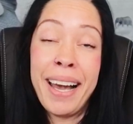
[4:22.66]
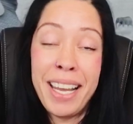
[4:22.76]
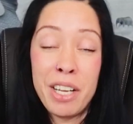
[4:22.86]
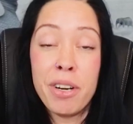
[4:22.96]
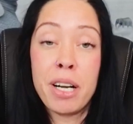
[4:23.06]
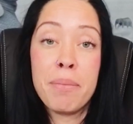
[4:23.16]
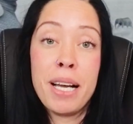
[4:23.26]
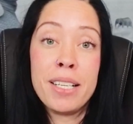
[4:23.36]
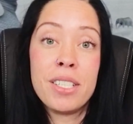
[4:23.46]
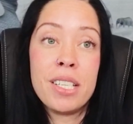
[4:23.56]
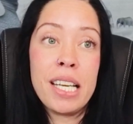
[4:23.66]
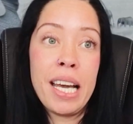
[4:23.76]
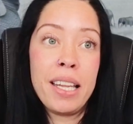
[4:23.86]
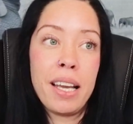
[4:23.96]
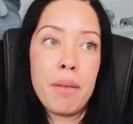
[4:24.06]
highly recommend to
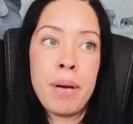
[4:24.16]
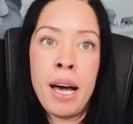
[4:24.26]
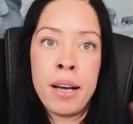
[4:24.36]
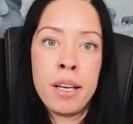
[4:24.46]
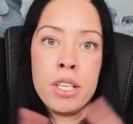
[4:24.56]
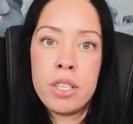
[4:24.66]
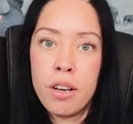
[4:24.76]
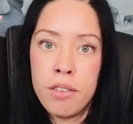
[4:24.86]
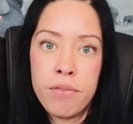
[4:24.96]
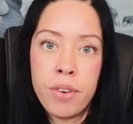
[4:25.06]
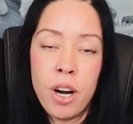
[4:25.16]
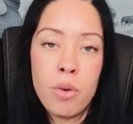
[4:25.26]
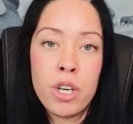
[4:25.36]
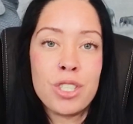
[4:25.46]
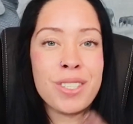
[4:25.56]
get like a package of car
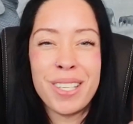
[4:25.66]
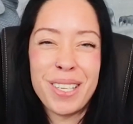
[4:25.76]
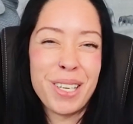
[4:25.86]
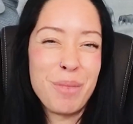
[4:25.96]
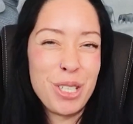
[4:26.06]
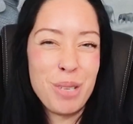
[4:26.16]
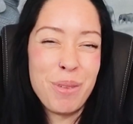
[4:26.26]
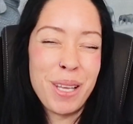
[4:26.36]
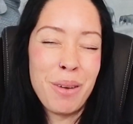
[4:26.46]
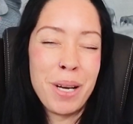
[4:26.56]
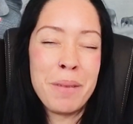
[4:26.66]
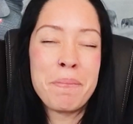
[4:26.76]
washes, because it's going to be cheaper that way.